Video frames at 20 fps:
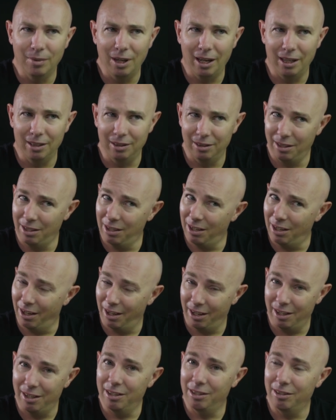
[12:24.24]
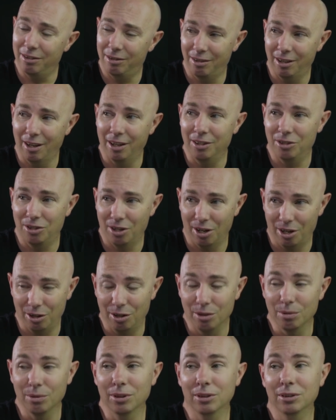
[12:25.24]
And he's a
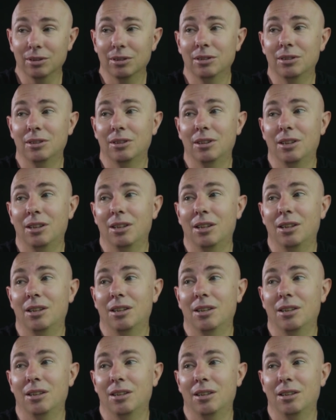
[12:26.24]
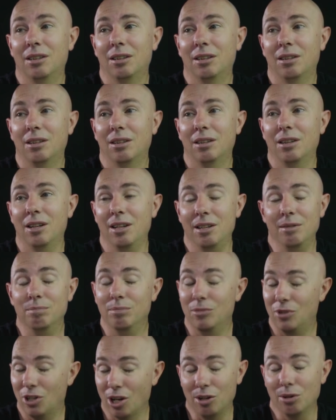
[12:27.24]
genuine. He
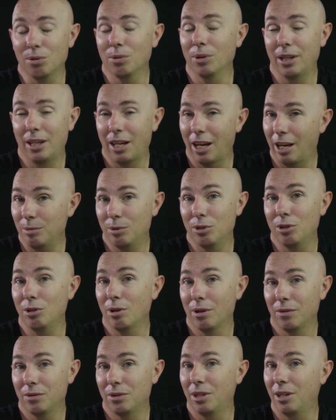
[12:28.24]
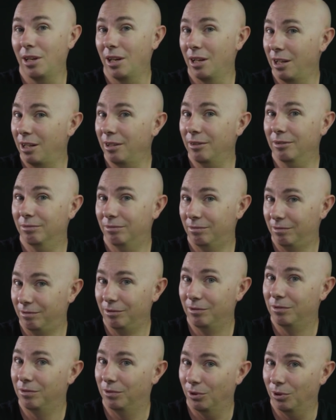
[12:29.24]
genuinely came to the UFC and he
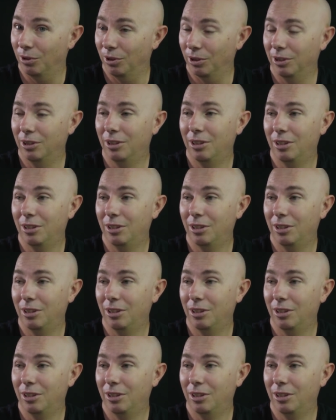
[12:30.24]
fought.